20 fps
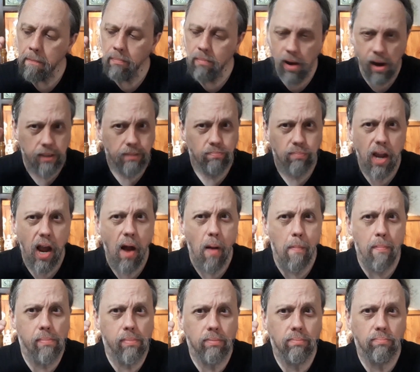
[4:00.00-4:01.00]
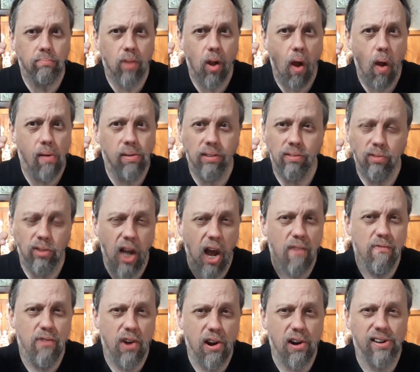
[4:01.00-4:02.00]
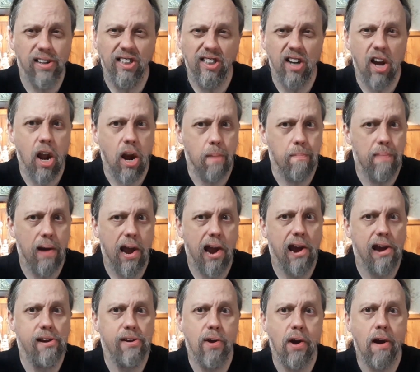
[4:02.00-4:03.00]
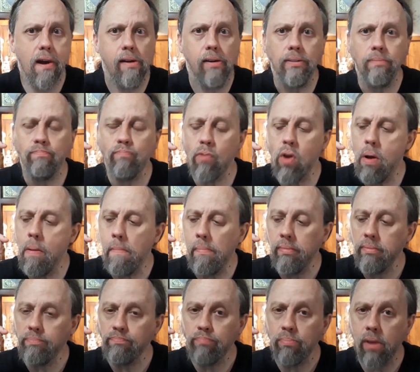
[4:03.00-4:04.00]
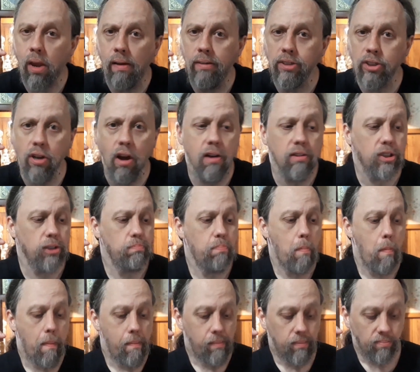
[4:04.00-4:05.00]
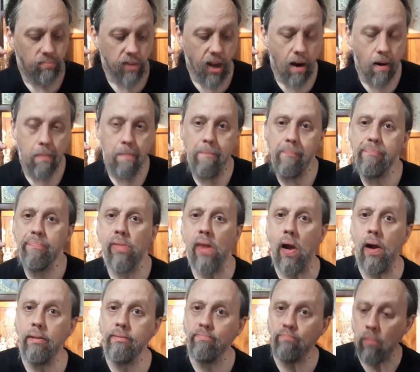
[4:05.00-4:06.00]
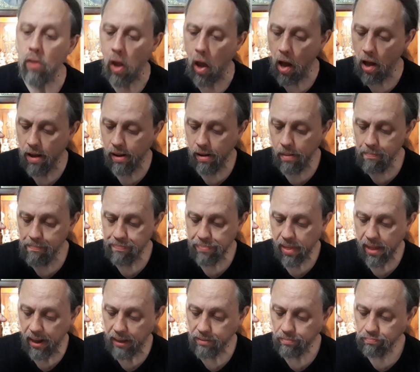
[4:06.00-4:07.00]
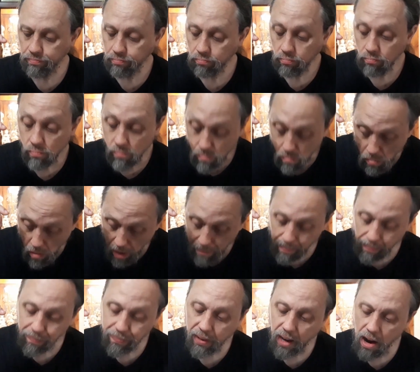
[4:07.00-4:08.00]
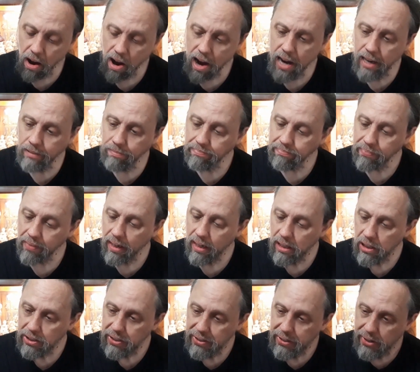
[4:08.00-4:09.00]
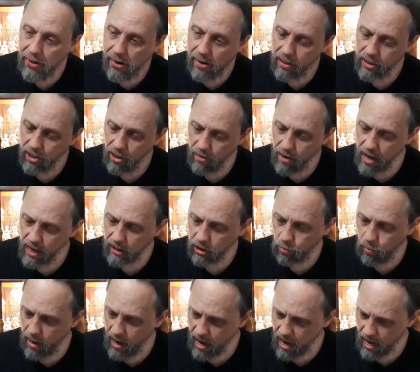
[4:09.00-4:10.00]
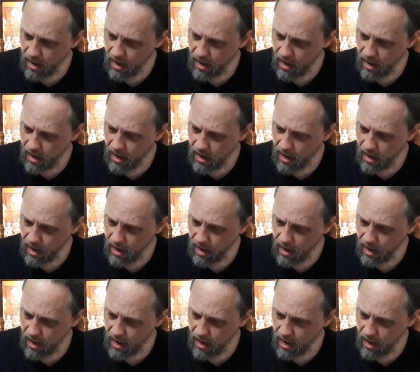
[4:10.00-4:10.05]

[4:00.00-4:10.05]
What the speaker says: But yeah, definitely not a bad sauce there. All right. So next we